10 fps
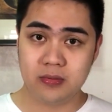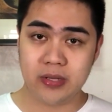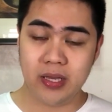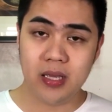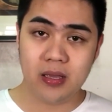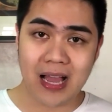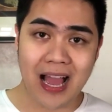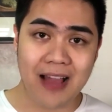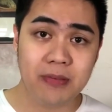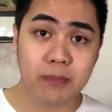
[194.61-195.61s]
okay,
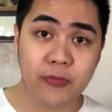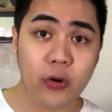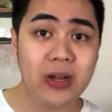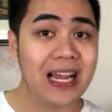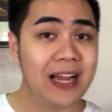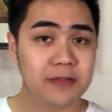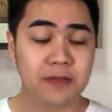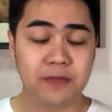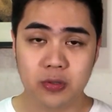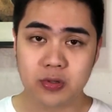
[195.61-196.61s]
having before and after
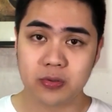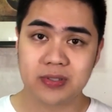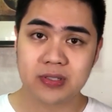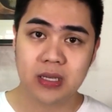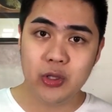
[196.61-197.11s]
photos,